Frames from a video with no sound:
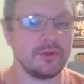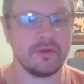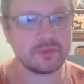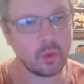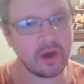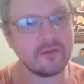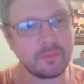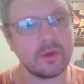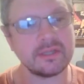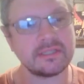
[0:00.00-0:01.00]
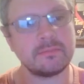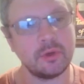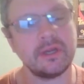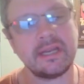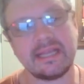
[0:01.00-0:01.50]
You have 12 points to
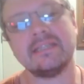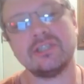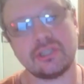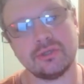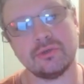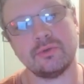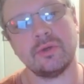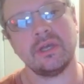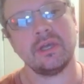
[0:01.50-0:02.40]
put into